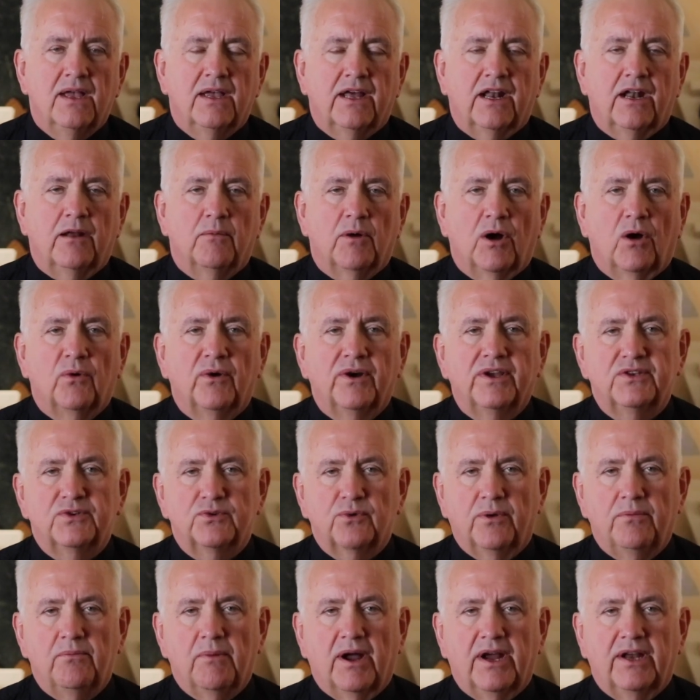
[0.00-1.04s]
And I'm always
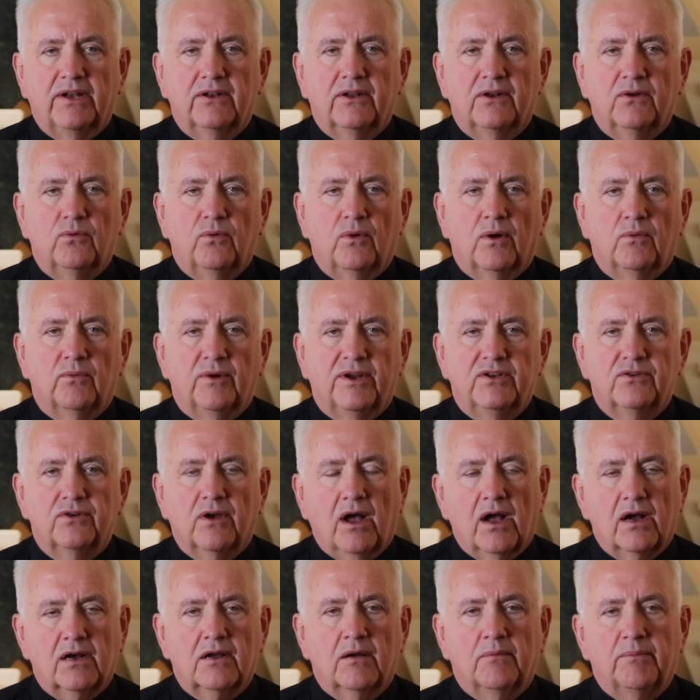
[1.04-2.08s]
reminded when we
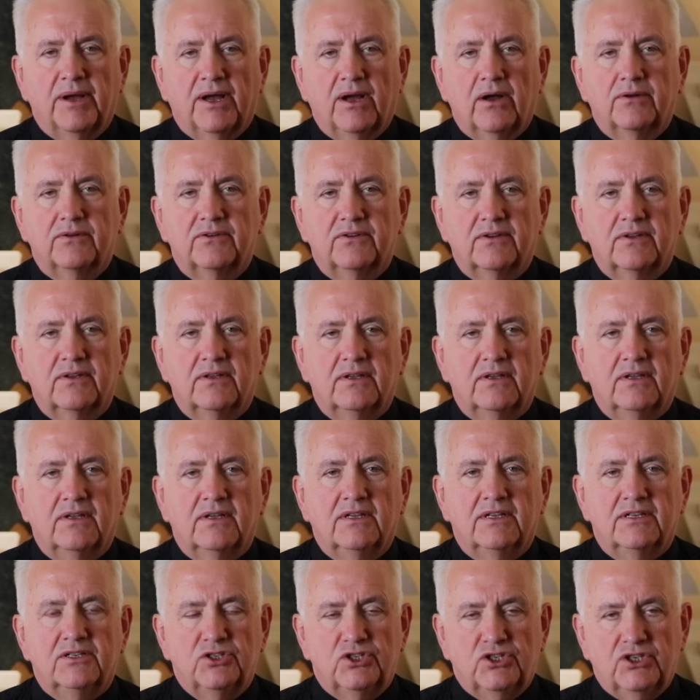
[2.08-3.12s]
talk about
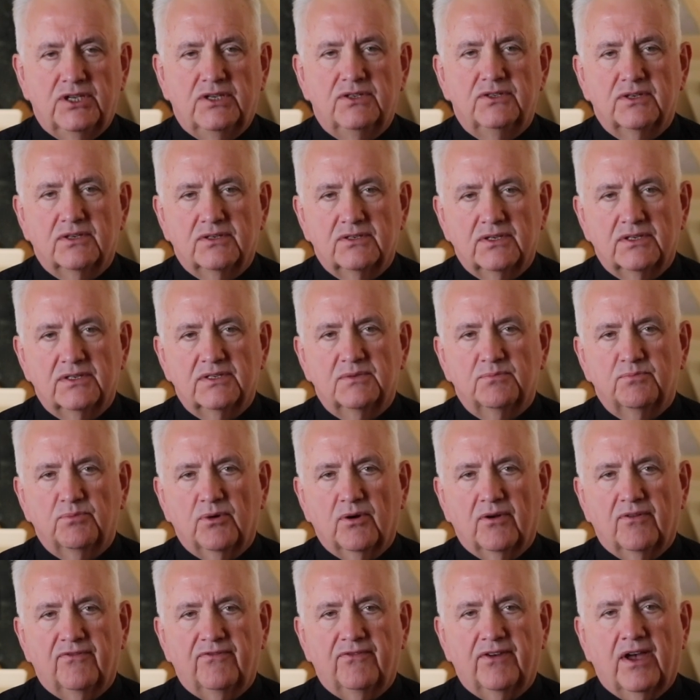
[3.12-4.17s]
Jesus's
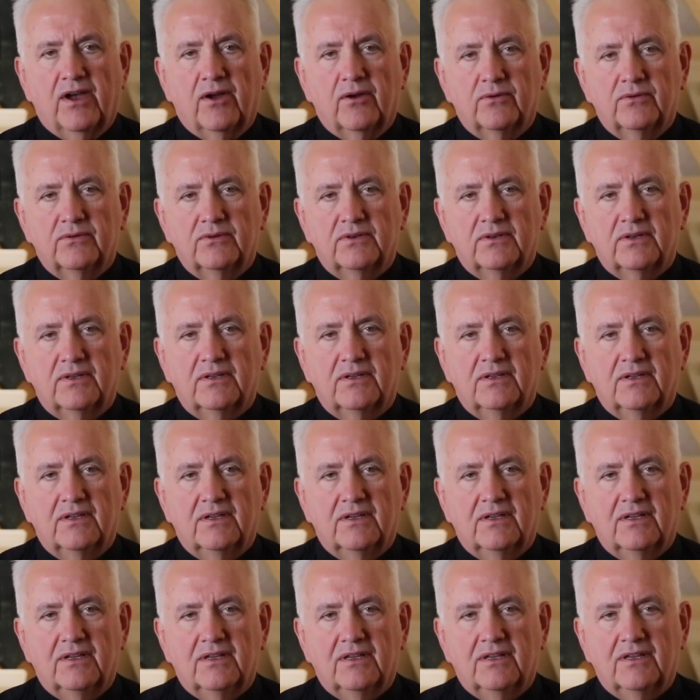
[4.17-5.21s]
profound
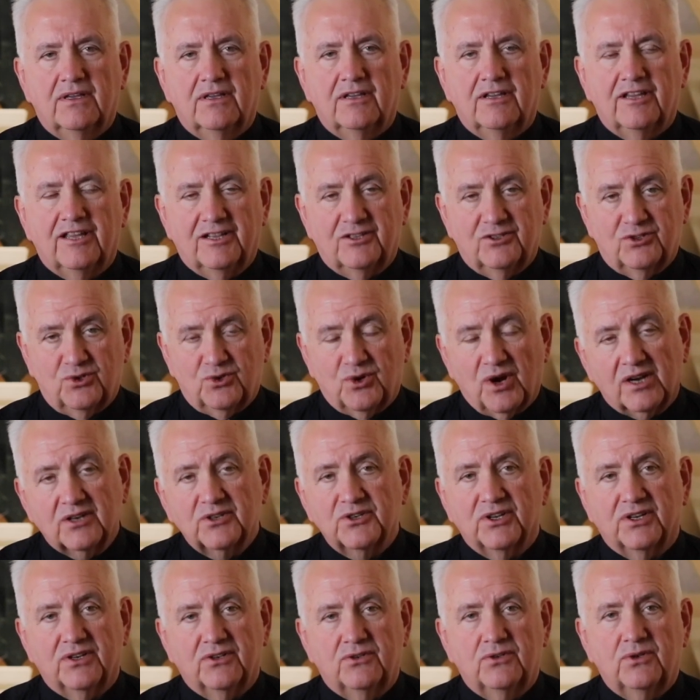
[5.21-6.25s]

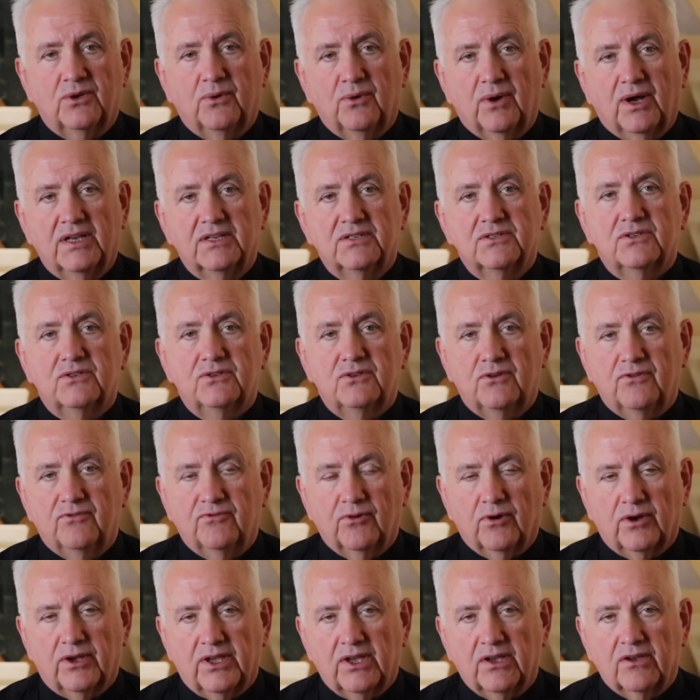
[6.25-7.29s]
instruction to us to
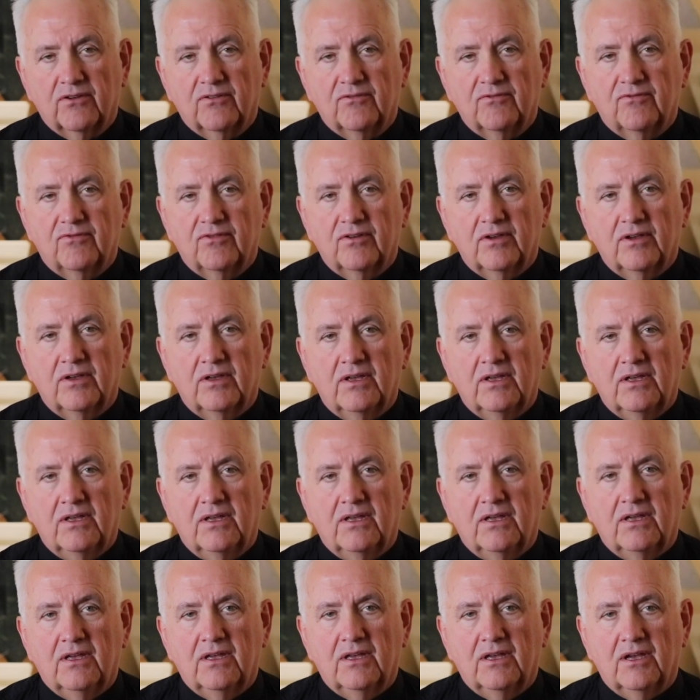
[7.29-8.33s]
forgive,
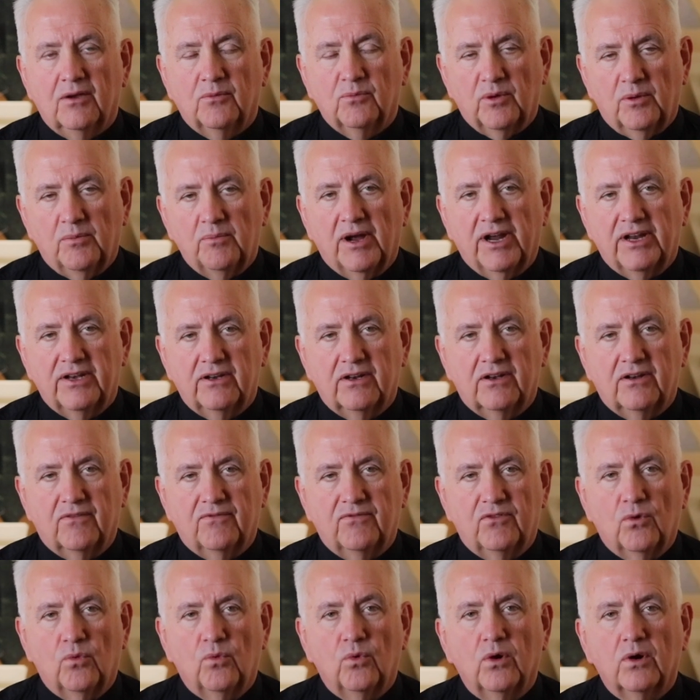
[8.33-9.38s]
I'm reminded of
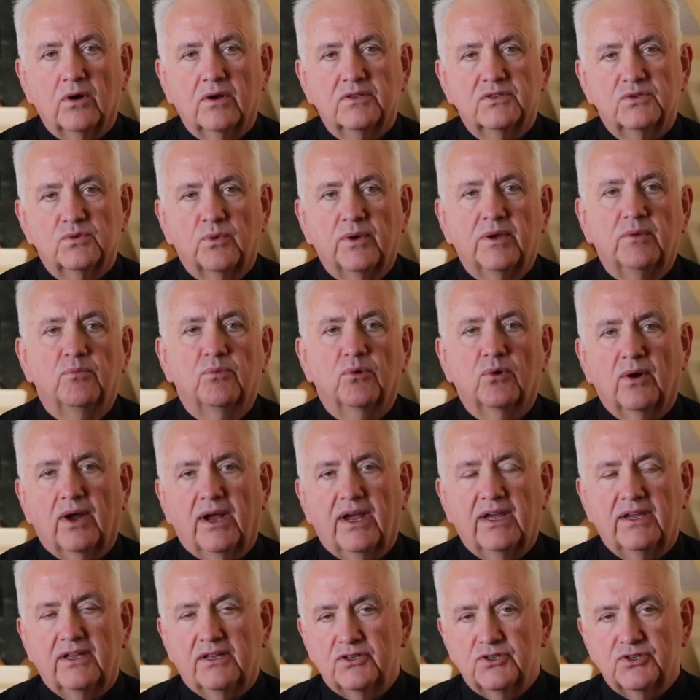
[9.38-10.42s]
the words we
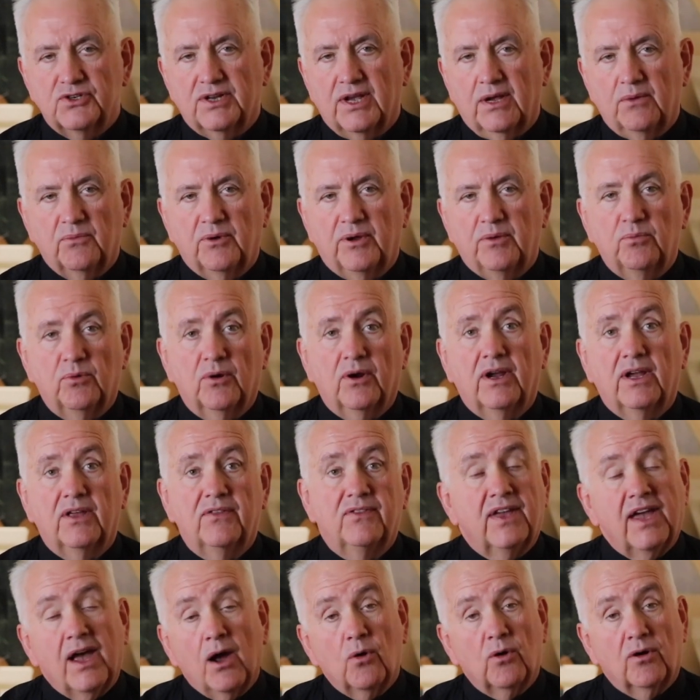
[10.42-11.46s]
pray each time we pray
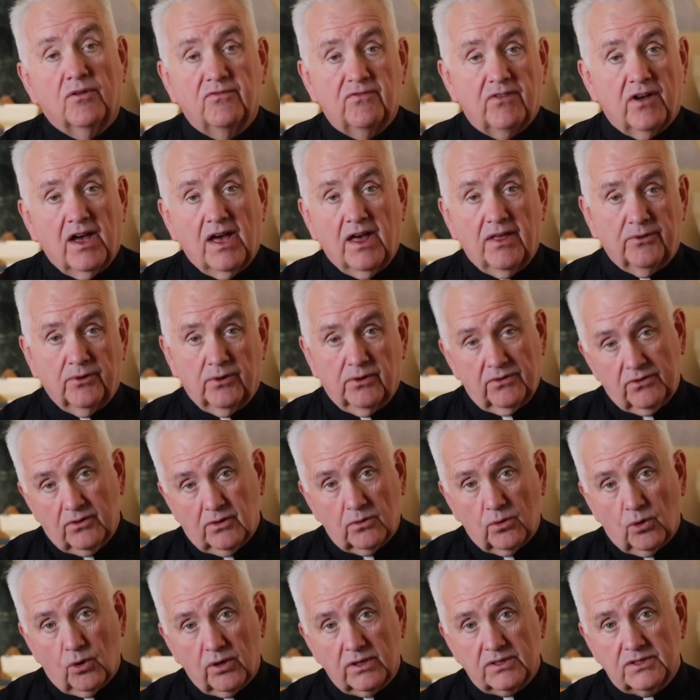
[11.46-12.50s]
the Our Father, the
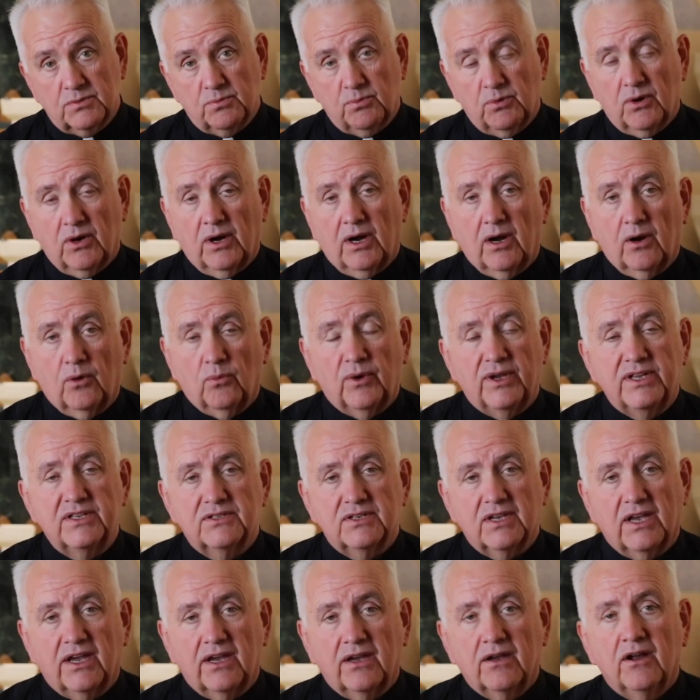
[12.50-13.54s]
Lord's Prayer. We
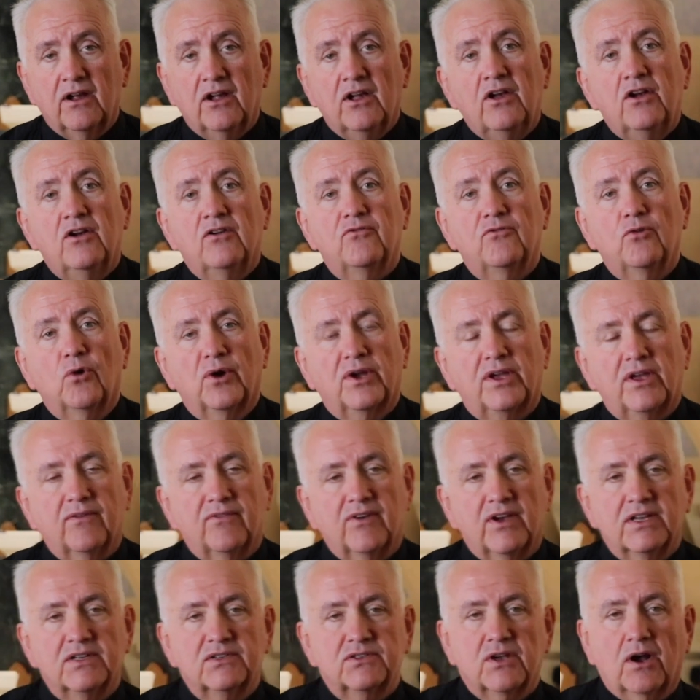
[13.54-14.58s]
say, forgive
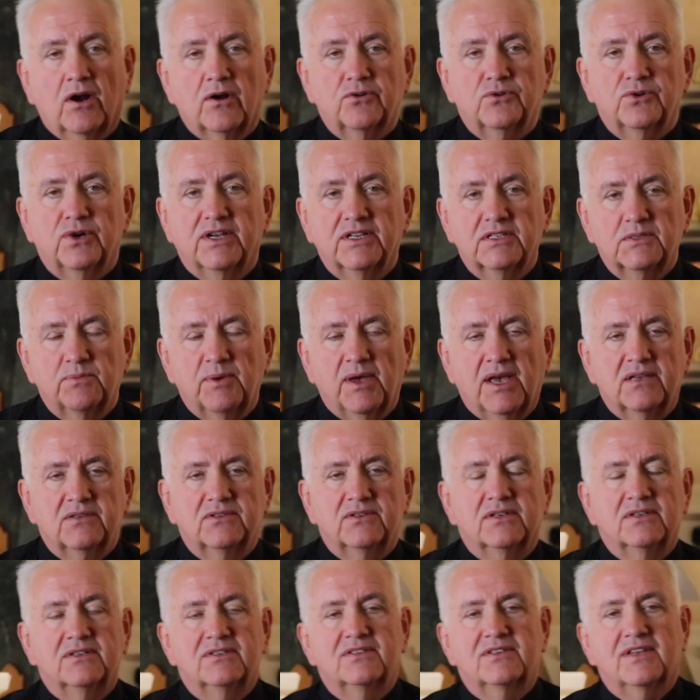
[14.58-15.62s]
us our
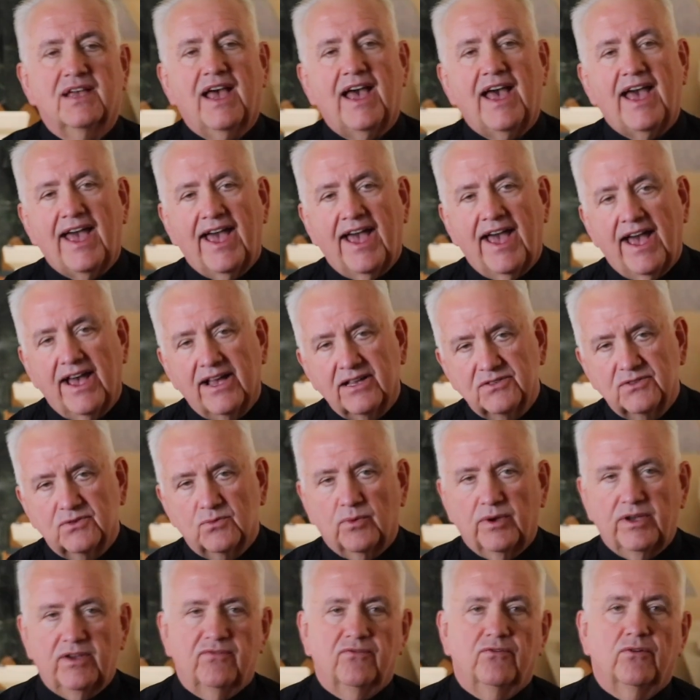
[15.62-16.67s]
trespasses as
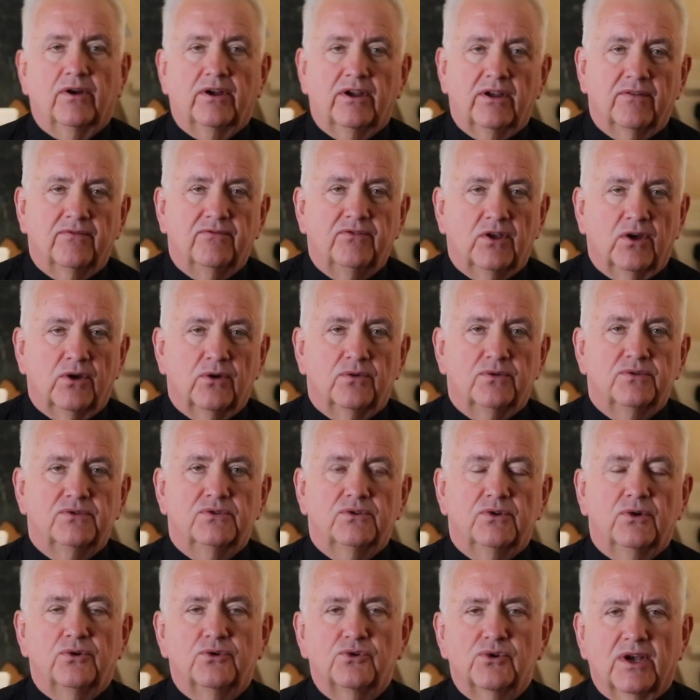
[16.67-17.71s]
we forgive those
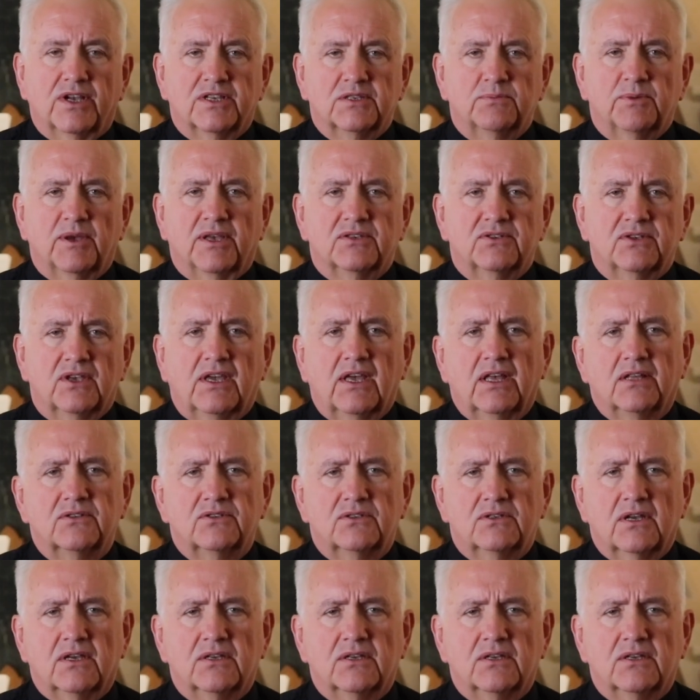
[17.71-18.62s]
who trespass against